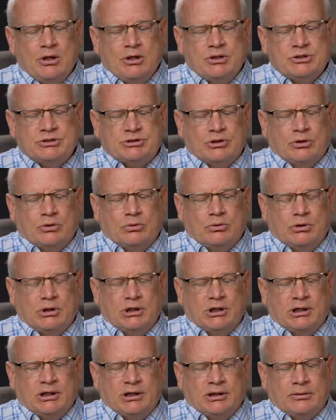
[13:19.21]
So
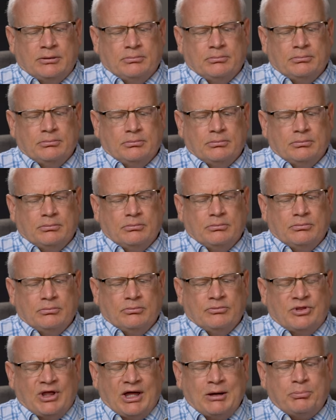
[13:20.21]
um,
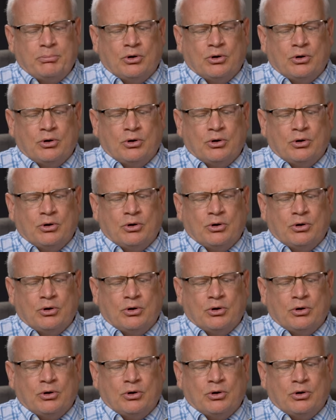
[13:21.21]
that